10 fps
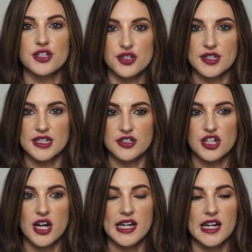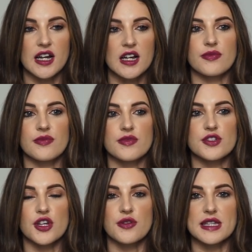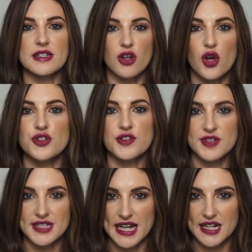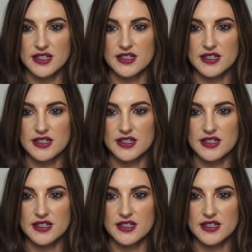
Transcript: usually in China, so there's lots of sellers.